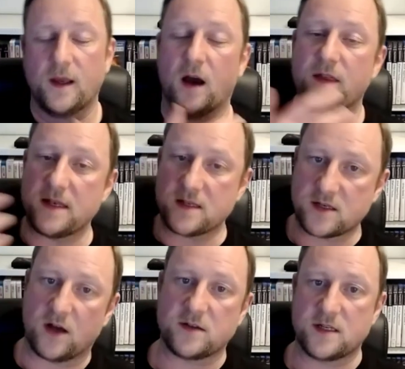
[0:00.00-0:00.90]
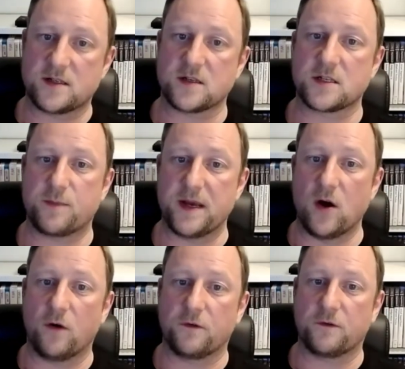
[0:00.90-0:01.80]
I then started to spin
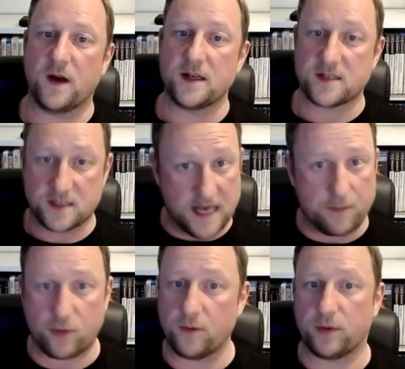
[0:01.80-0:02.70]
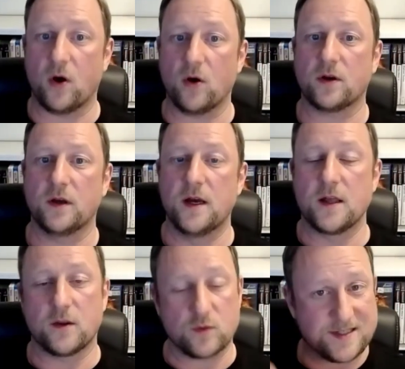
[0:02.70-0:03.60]
off a separate blog
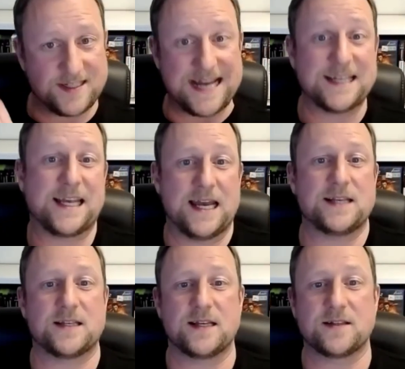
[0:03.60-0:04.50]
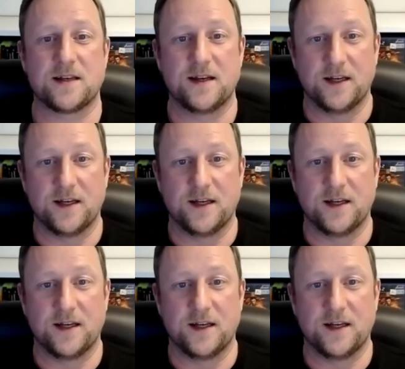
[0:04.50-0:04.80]
that was dedicated